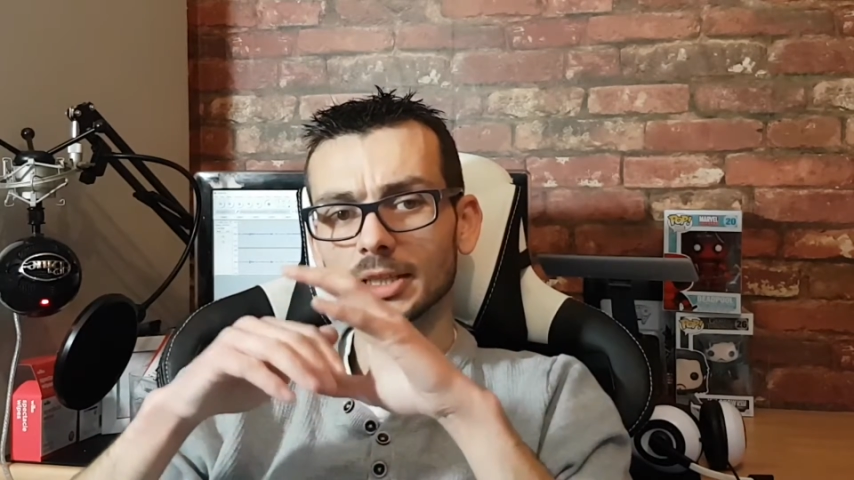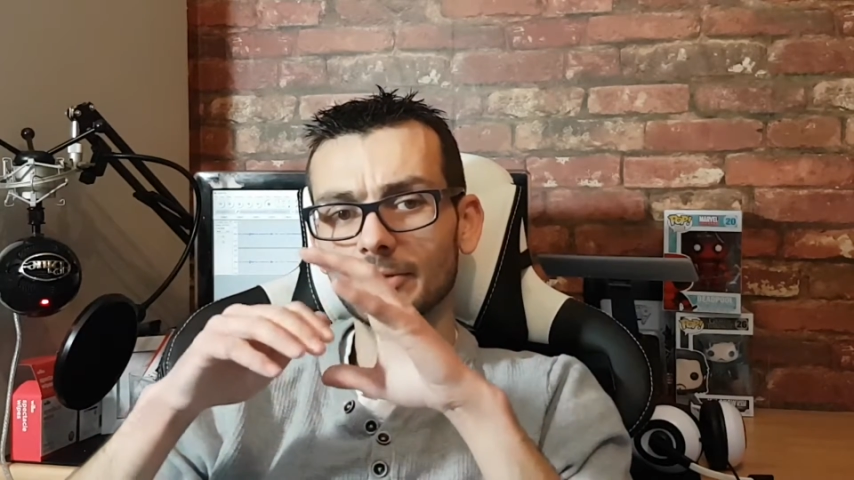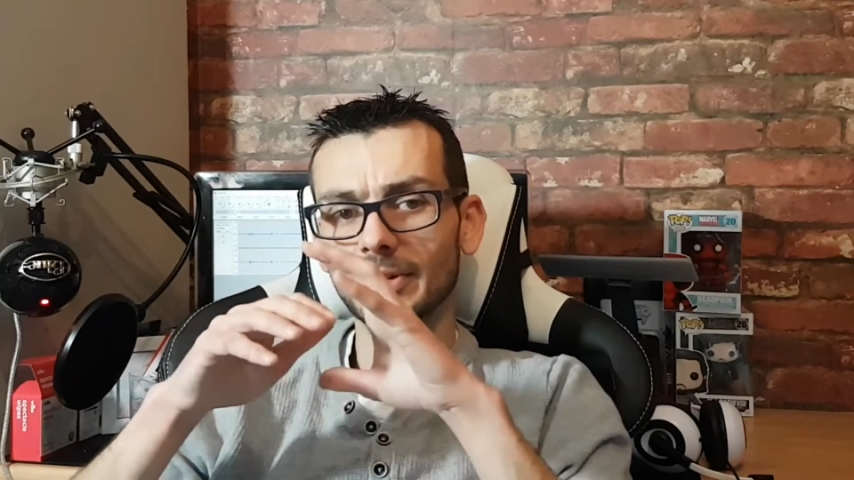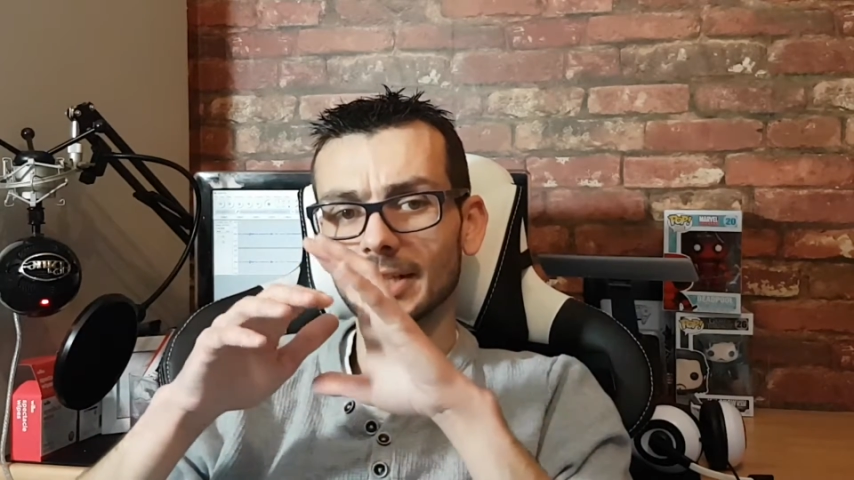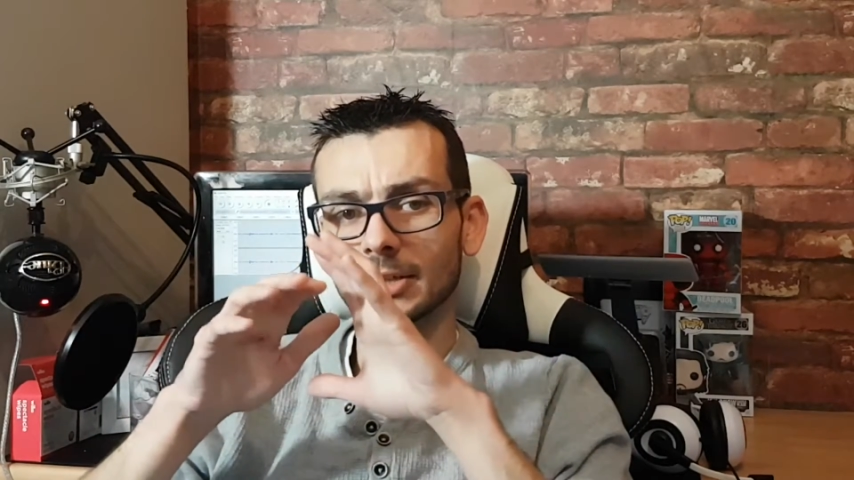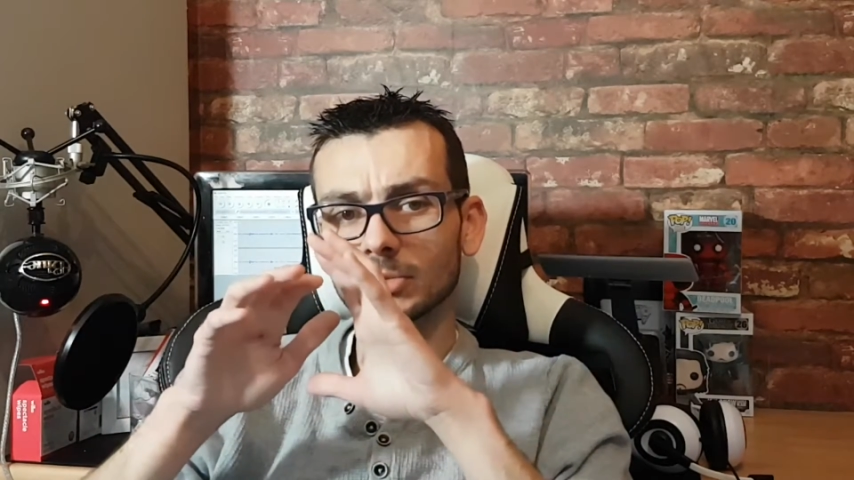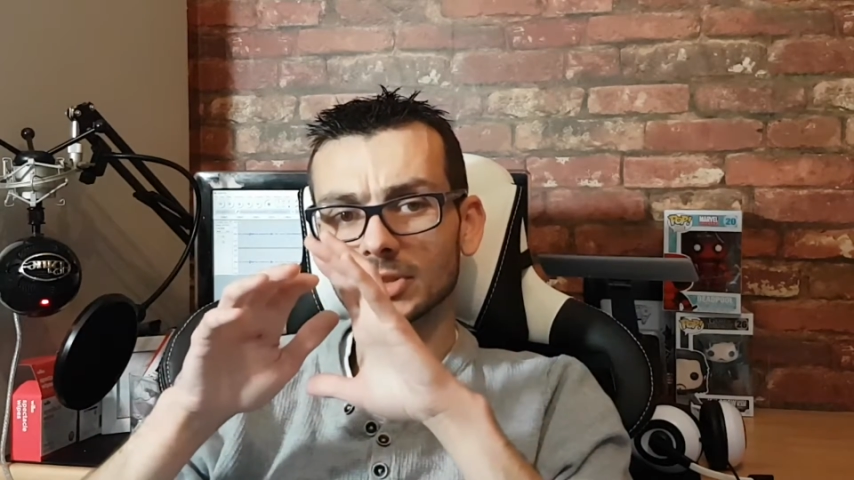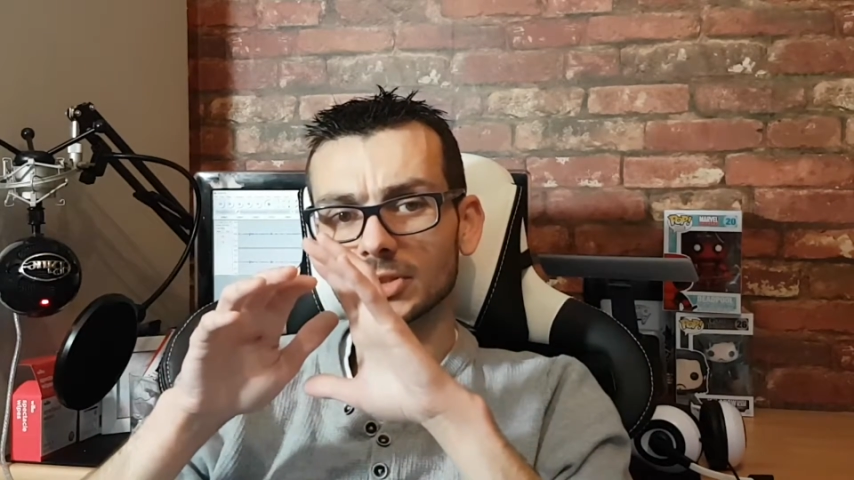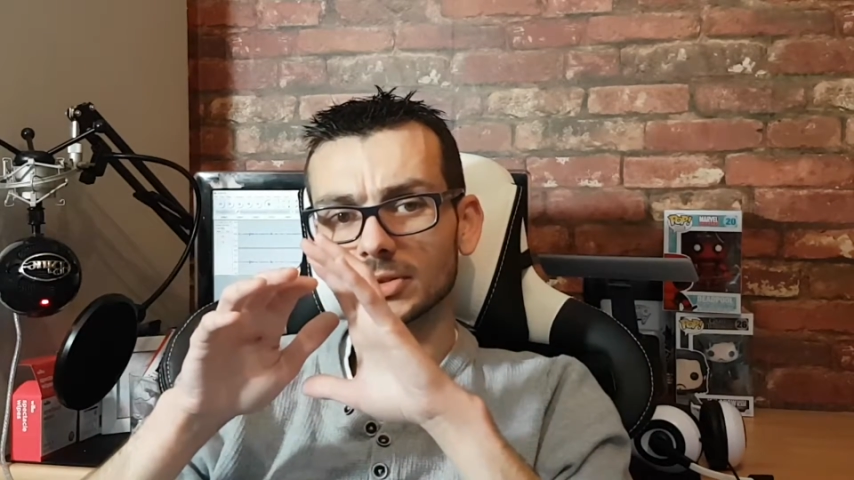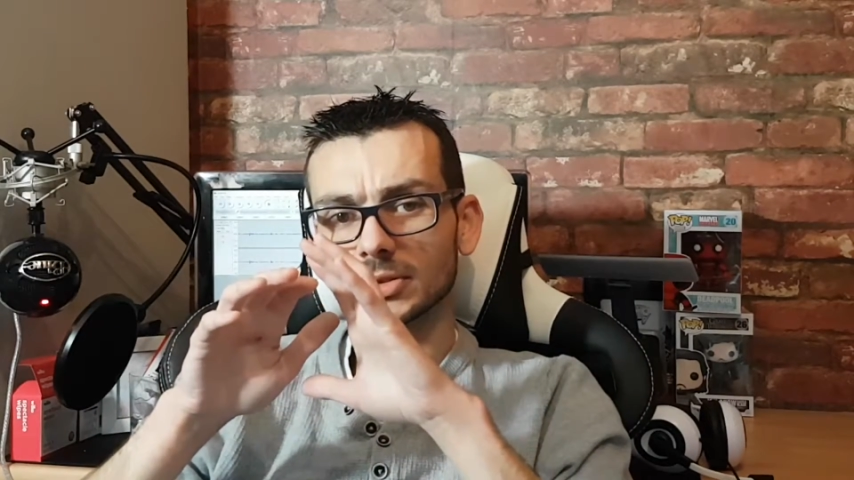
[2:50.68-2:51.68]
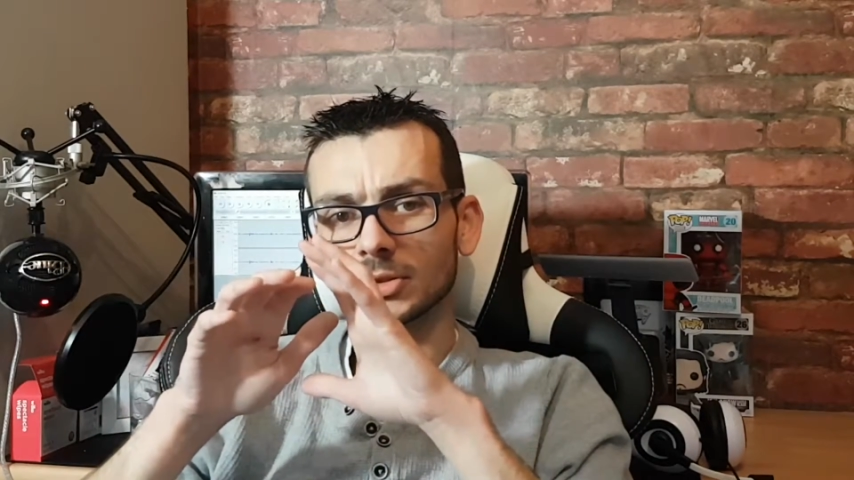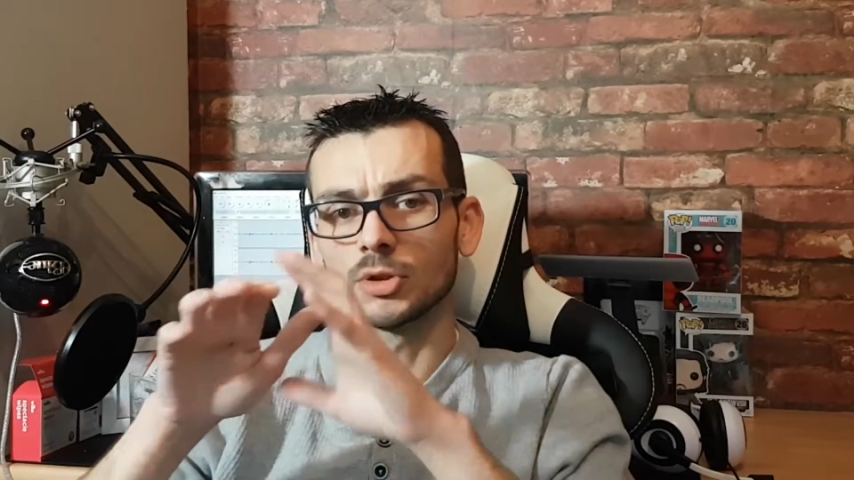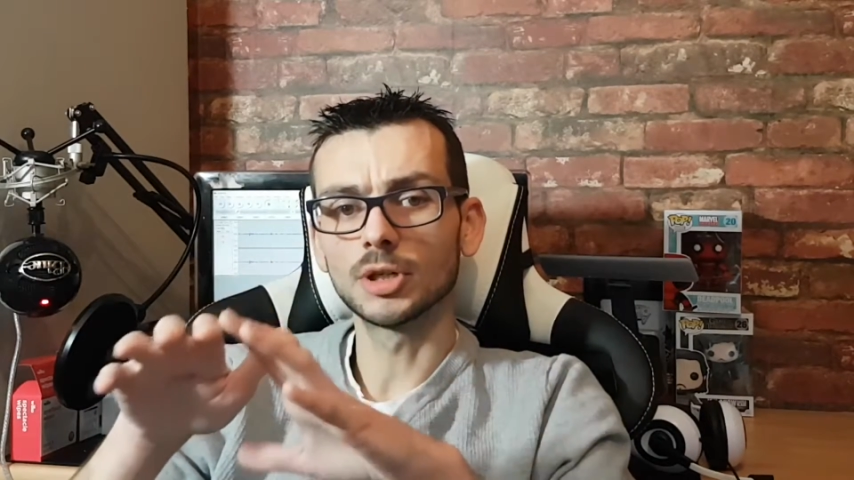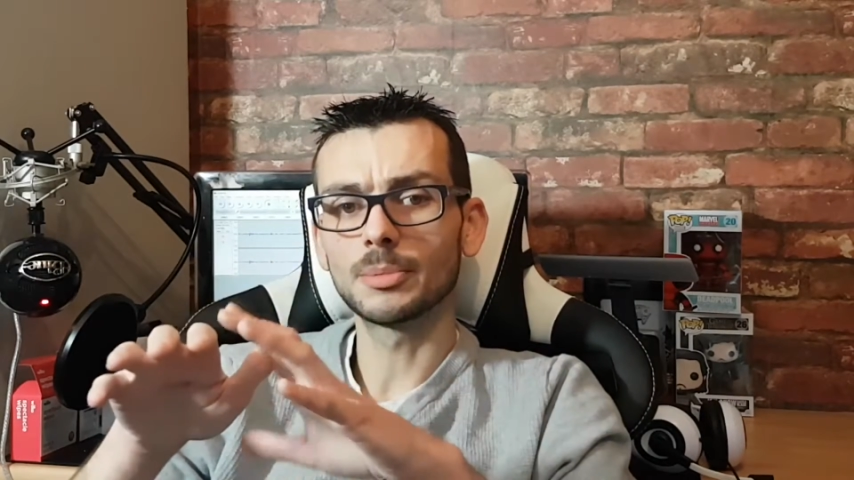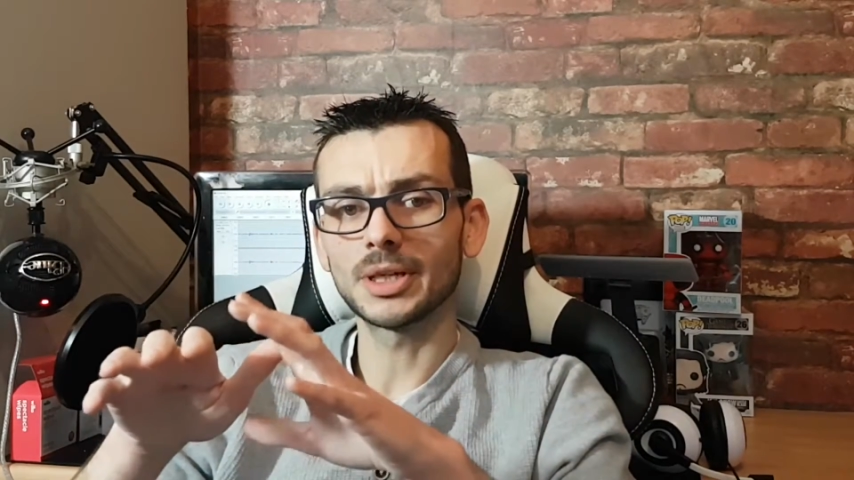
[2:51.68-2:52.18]
the fact that it was
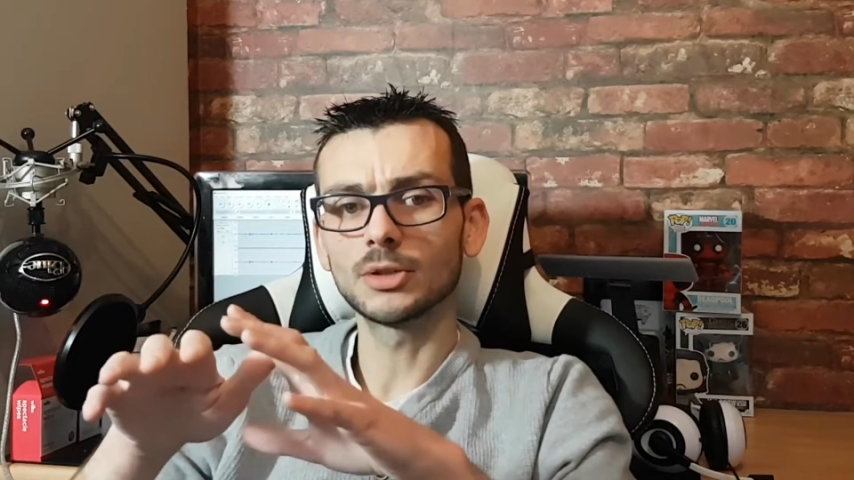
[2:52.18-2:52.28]
going to be